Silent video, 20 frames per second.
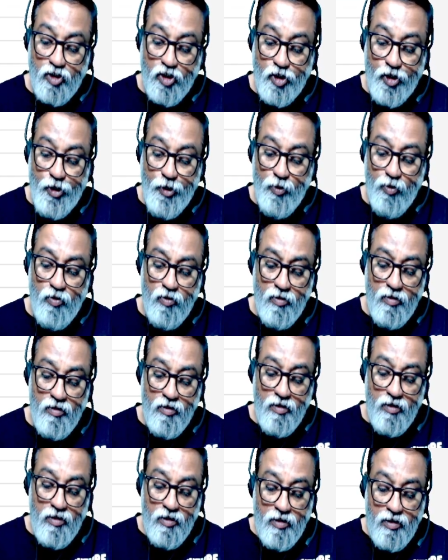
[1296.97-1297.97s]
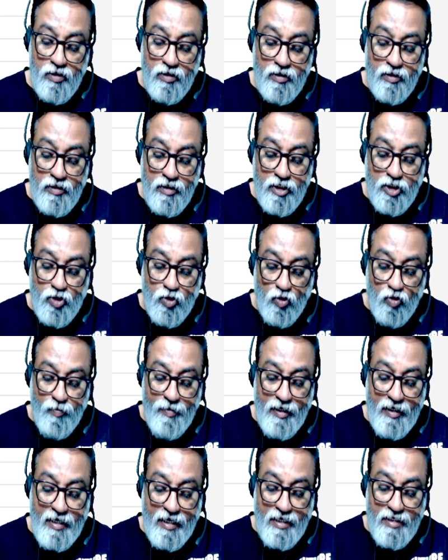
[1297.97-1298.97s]
q. This should
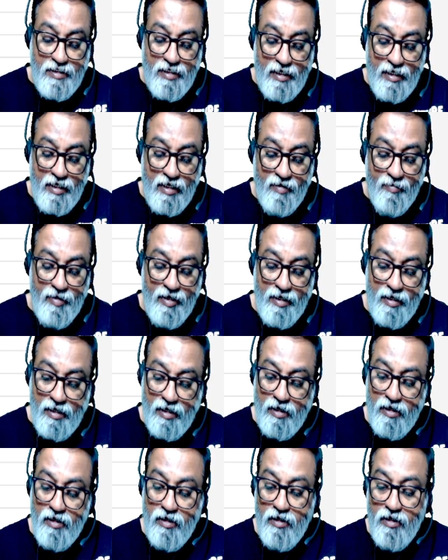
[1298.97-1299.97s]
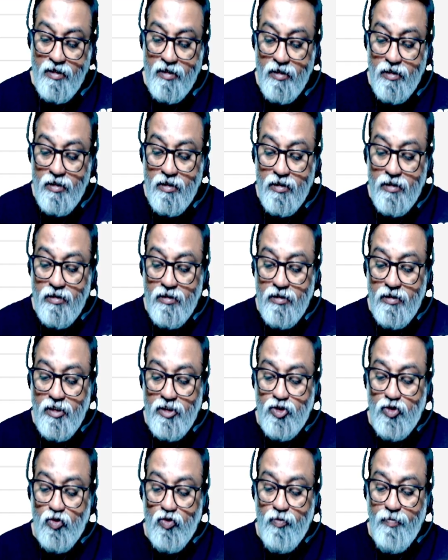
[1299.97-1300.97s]
be 10 centimeter.
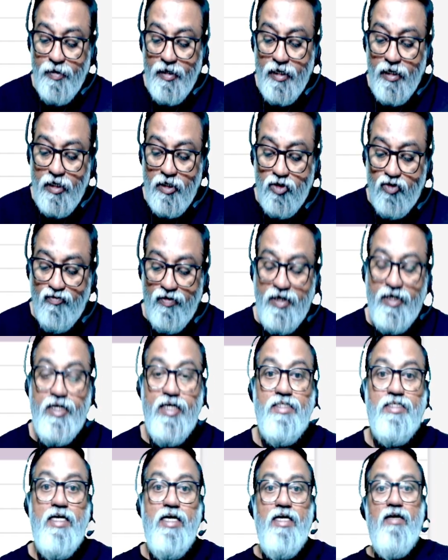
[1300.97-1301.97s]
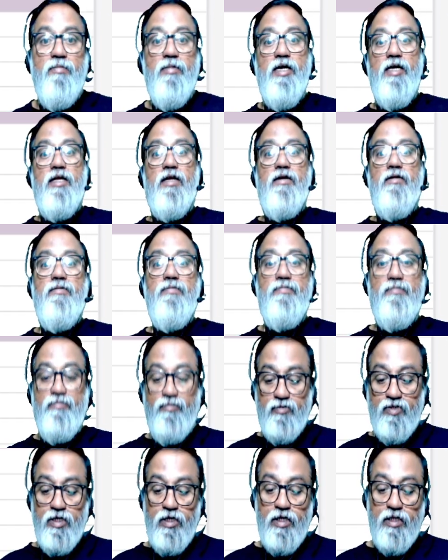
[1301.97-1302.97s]
This should be 20 centimeter.
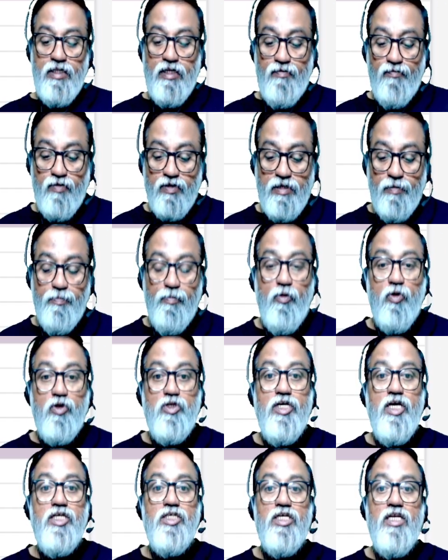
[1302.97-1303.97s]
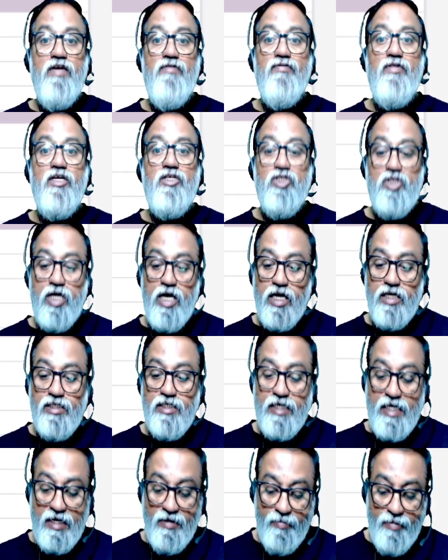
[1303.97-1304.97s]
Therefore the position of the charge
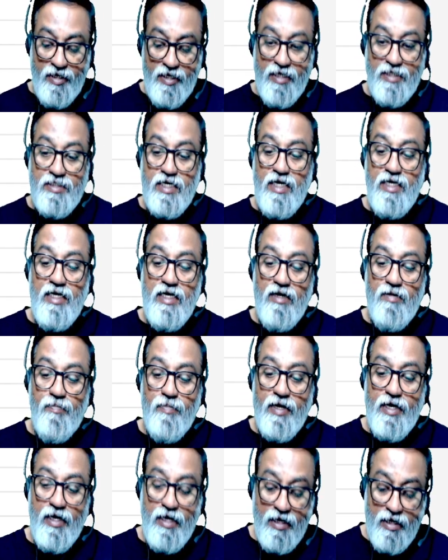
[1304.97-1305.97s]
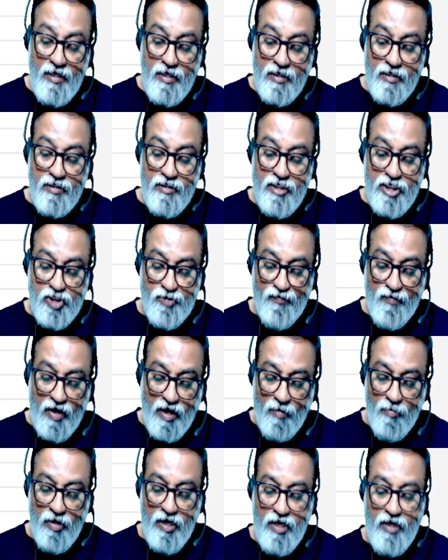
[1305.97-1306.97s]
can be decided by this
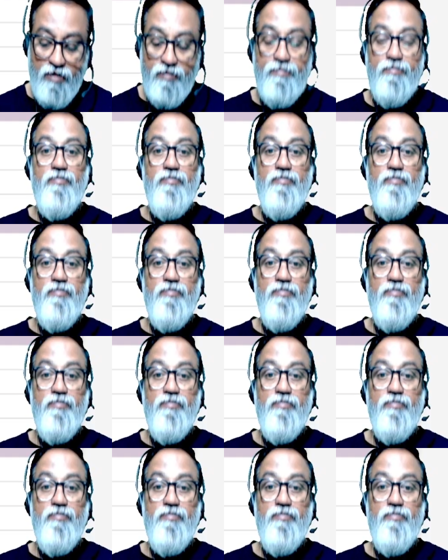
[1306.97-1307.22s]
formula.